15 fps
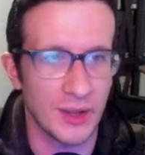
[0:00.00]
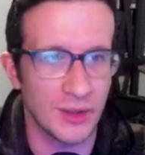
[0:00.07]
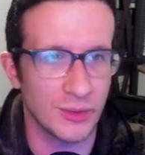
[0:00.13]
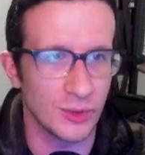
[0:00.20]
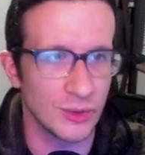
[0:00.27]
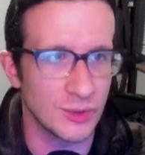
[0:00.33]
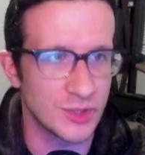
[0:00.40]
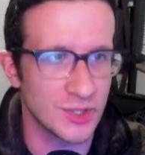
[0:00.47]

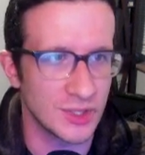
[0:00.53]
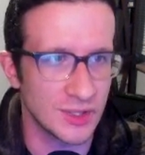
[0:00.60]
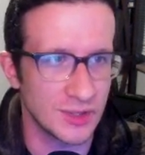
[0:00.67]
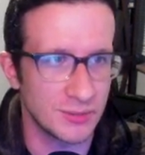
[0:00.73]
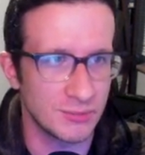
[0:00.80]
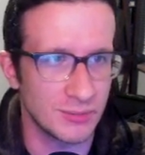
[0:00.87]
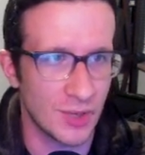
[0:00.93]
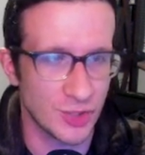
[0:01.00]
break through
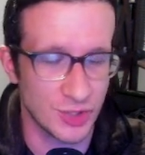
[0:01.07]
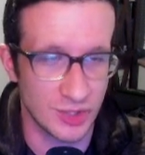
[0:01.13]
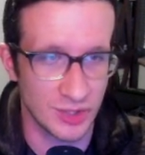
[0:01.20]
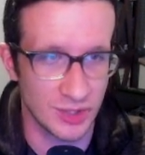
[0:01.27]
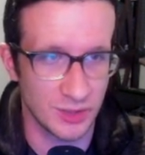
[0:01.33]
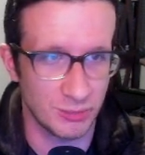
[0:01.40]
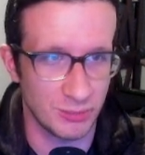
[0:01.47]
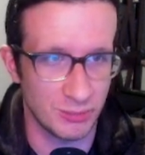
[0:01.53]
to
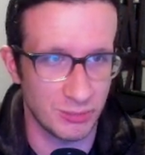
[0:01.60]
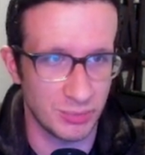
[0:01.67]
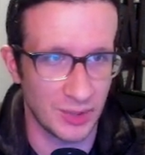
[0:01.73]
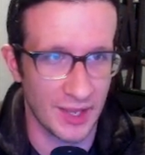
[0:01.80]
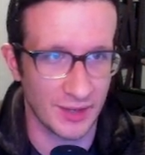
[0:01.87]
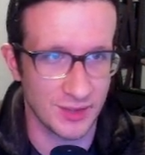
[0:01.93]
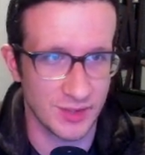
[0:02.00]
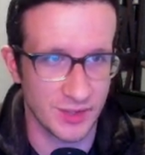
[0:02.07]
much to
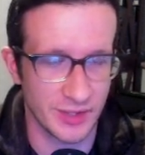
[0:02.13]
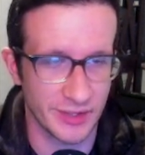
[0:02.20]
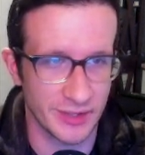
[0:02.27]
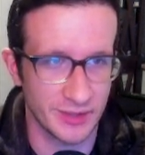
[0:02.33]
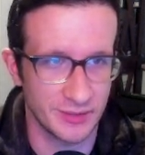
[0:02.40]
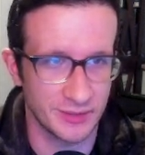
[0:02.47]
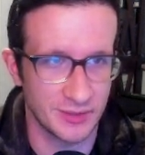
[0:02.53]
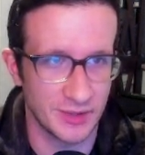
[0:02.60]
black's